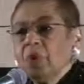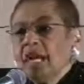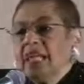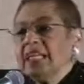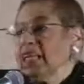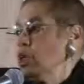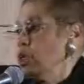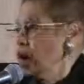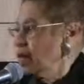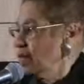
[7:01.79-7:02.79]
where
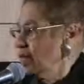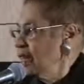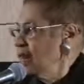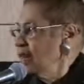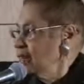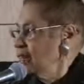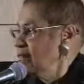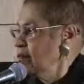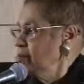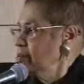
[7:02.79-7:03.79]
inequality in
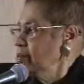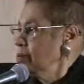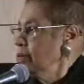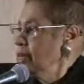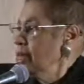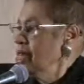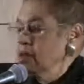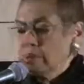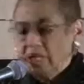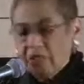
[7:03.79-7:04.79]
income
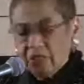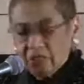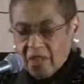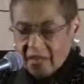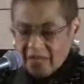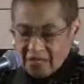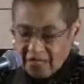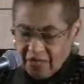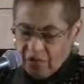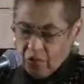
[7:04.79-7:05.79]
is among the
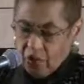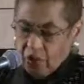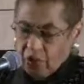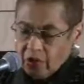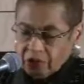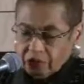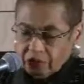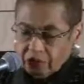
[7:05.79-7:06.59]
greatest in the world.